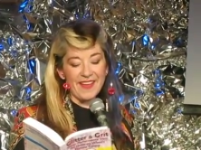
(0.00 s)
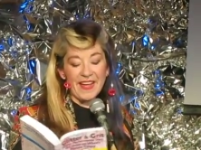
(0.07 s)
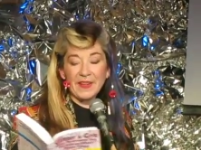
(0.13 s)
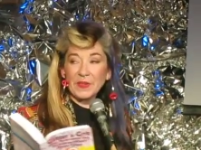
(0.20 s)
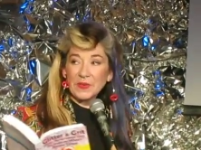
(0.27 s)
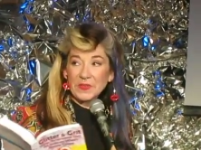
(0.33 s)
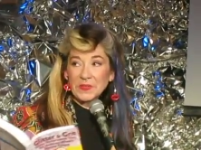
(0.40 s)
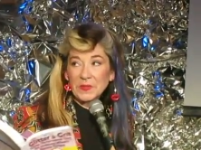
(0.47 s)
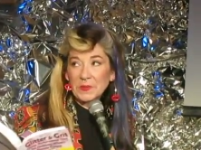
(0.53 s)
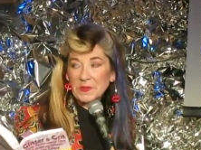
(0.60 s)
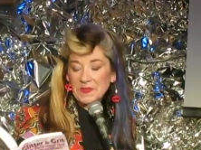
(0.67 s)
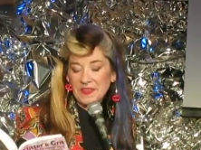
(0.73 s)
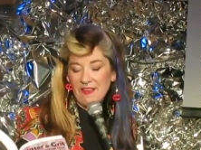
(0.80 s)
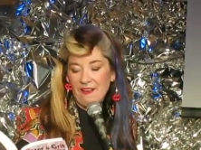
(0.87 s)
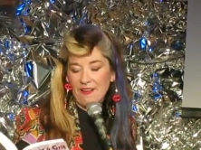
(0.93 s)
I learned
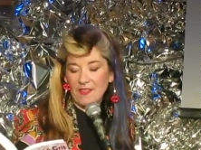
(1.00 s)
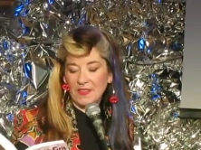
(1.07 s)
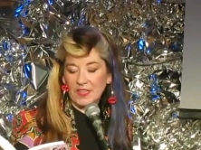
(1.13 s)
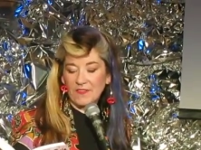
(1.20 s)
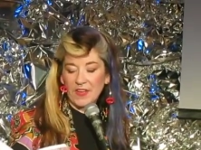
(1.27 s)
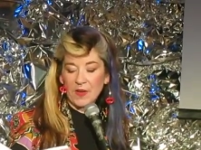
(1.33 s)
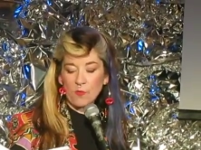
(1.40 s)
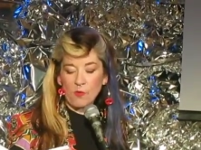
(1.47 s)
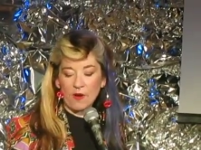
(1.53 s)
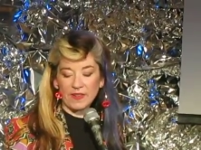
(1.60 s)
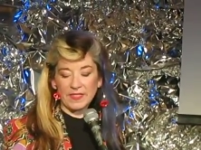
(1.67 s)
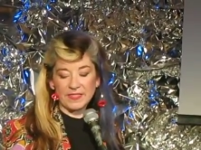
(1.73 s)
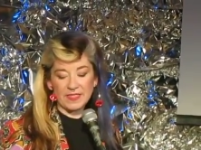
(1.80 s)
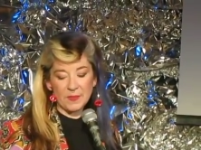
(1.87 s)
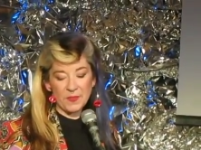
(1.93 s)
early on that if I
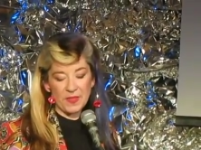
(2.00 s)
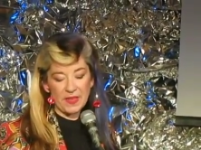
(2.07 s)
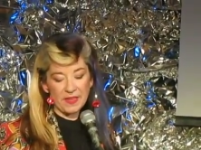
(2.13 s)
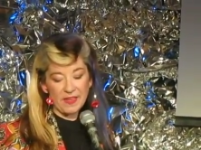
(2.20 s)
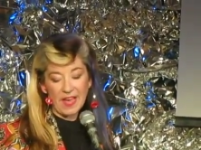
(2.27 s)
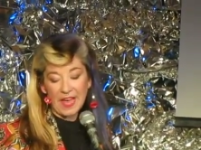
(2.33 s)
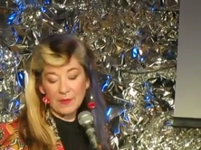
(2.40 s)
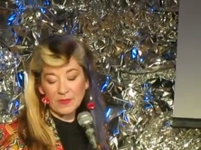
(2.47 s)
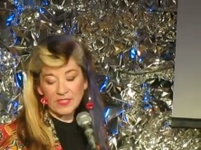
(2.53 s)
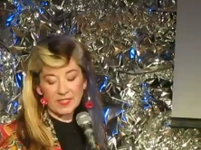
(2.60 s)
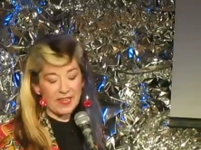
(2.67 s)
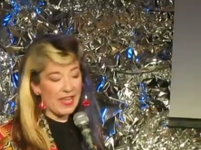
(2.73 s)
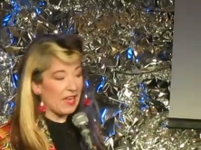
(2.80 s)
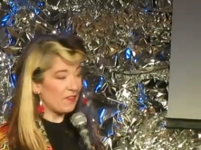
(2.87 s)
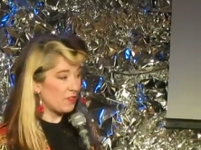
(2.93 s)
wanted something, I was
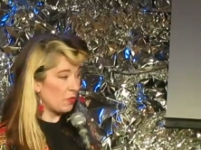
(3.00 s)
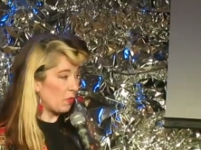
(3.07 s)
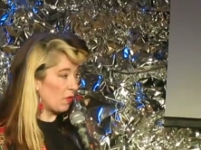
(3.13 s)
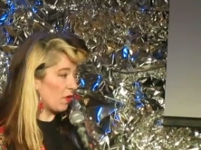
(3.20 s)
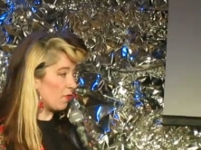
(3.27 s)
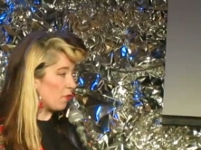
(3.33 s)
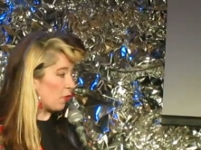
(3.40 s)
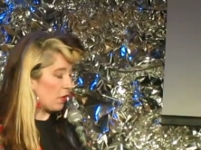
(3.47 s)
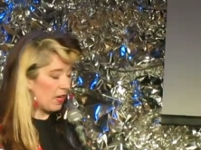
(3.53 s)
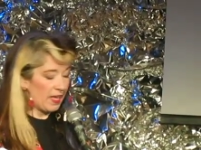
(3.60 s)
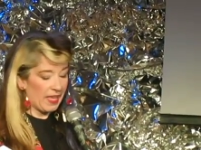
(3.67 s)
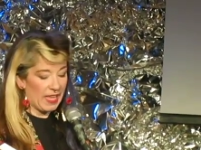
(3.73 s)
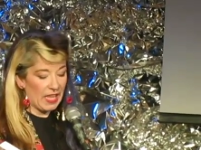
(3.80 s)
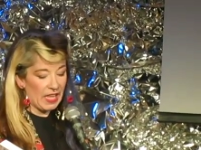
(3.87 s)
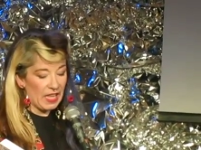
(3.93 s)
going to have to work for it.
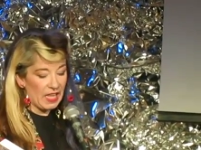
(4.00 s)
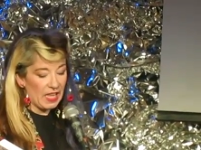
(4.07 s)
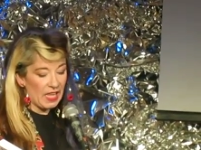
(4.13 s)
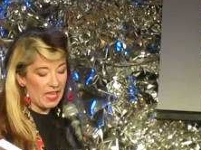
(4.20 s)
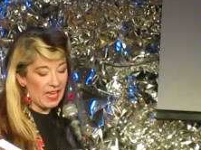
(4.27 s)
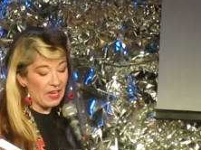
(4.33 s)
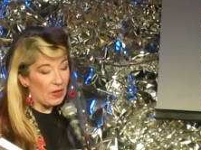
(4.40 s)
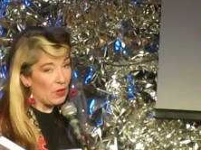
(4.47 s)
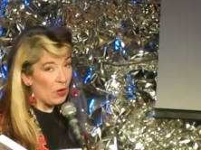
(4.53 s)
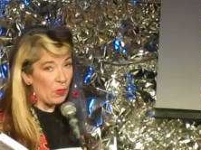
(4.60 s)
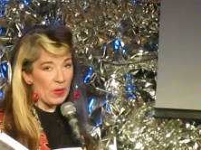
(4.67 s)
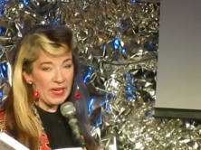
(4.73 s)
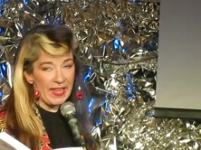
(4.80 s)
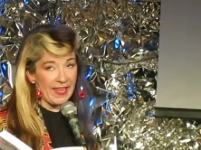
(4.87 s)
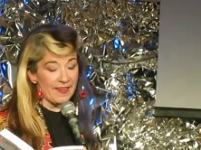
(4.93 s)
Ain't no
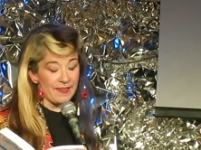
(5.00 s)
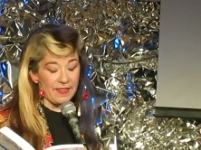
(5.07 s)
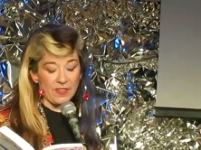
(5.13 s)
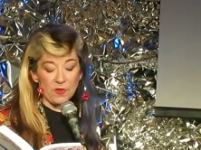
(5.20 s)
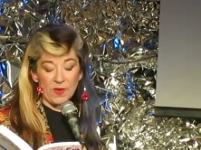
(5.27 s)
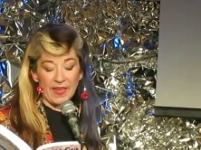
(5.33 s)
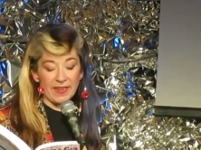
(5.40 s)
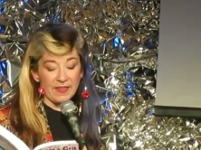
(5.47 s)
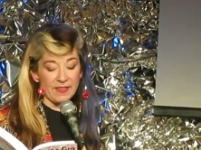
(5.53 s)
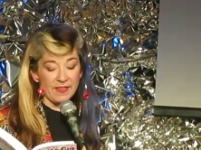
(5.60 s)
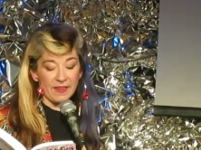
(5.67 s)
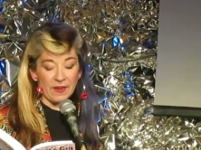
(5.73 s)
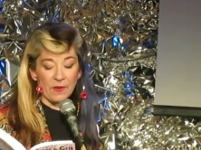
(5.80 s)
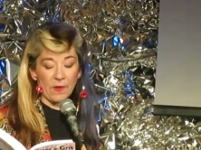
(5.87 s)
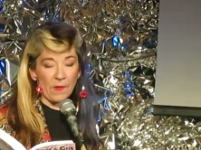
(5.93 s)
one handing you
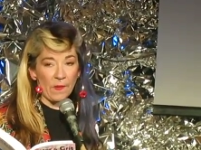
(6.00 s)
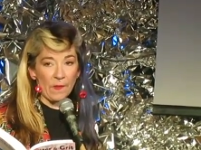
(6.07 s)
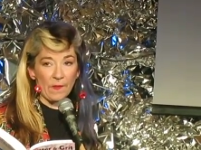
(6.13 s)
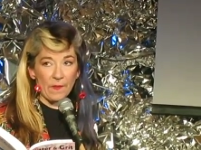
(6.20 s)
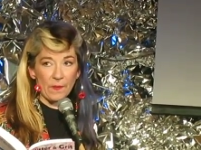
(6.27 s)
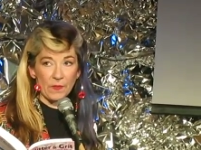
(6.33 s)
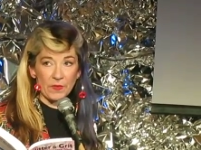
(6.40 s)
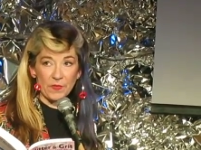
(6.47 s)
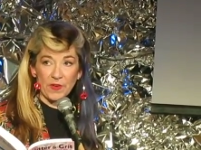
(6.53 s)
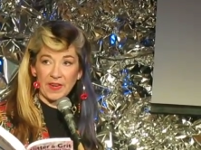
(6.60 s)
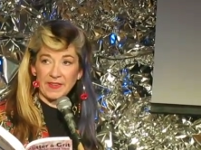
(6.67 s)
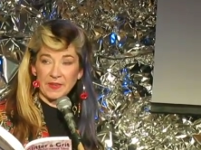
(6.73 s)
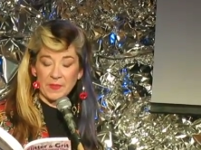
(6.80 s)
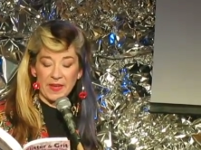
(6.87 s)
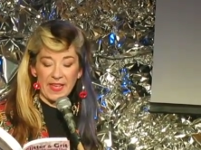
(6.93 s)
anything, girl,
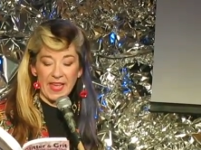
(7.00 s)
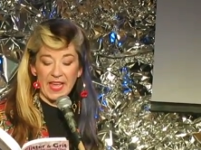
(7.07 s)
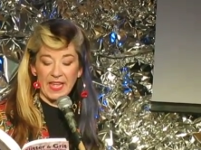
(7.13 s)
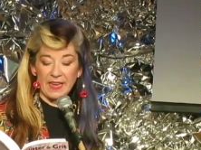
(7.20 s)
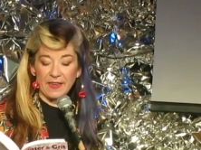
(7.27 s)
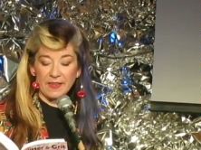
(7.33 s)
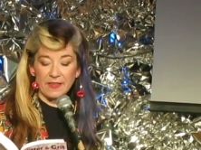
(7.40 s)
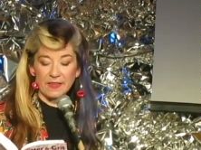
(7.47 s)
refrained in my head.